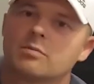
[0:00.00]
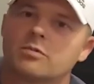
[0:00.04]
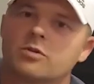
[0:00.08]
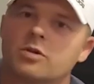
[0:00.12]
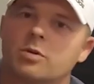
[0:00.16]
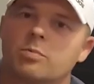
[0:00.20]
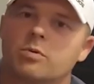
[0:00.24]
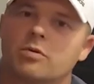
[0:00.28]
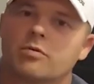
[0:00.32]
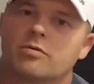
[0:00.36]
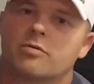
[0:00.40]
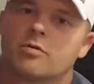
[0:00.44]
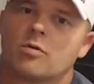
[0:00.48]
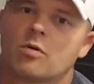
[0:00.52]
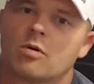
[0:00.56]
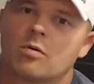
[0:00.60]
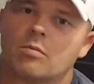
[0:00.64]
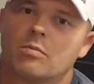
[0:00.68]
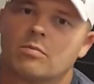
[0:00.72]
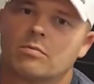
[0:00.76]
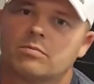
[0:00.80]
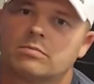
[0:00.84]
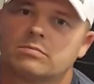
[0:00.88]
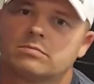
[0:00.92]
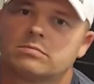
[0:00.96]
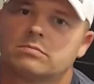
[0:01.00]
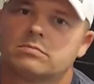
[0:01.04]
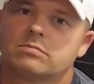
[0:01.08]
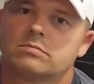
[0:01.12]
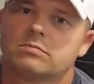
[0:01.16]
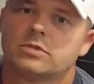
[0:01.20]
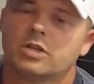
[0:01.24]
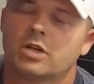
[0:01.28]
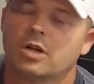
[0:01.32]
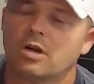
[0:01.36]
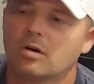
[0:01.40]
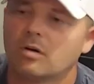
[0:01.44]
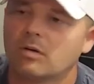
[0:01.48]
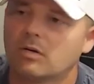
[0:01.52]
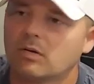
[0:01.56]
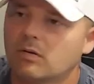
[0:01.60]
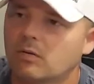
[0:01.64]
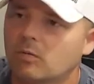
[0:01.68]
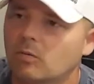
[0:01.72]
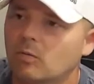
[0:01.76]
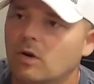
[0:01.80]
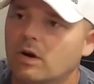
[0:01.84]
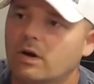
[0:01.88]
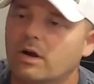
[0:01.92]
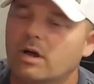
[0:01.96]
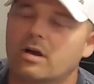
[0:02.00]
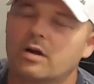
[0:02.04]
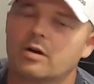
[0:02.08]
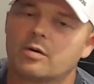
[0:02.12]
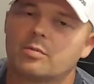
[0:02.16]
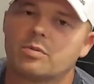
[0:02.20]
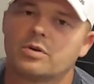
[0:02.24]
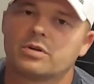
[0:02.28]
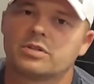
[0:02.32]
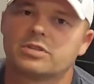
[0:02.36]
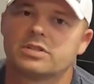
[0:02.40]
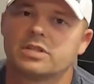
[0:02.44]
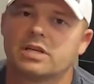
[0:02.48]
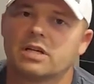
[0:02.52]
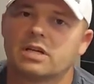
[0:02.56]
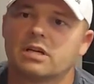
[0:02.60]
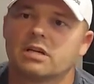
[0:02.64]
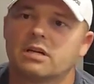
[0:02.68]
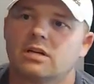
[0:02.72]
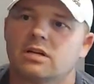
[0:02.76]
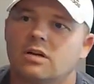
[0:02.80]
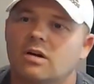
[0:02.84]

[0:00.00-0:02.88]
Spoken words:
to perform 100%.